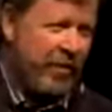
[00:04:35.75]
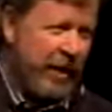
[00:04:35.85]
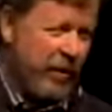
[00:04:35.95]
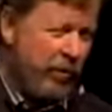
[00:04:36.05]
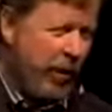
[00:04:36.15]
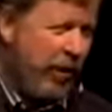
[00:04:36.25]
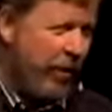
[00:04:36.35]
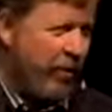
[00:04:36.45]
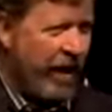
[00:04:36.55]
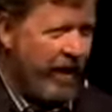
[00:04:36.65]
because one of the
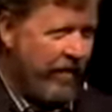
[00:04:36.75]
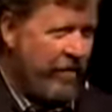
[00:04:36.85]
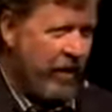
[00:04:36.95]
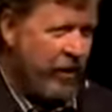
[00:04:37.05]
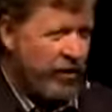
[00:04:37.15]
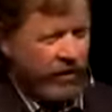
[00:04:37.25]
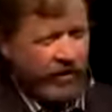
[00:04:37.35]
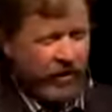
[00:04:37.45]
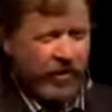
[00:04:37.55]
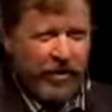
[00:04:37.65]
great functions of
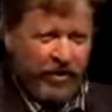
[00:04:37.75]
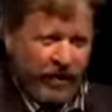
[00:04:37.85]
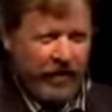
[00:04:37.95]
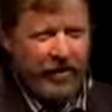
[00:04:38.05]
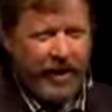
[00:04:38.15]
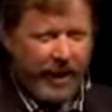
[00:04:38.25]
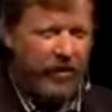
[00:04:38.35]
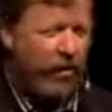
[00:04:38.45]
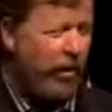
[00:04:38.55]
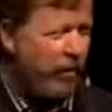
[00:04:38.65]
this suffix to say I
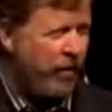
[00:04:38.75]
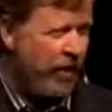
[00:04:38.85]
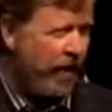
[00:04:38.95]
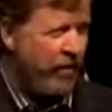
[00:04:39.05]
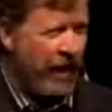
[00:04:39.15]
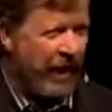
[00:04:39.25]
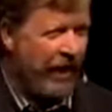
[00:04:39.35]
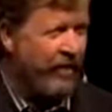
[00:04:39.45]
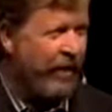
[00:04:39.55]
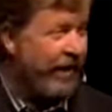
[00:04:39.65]
saw it with my own
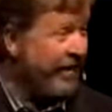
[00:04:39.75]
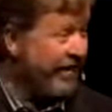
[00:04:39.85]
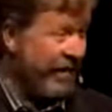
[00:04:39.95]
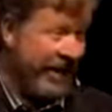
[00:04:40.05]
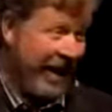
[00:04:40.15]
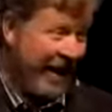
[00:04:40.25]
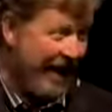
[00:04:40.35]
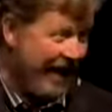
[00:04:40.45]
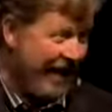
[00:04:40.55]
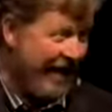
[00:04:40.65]
eyes is to lie.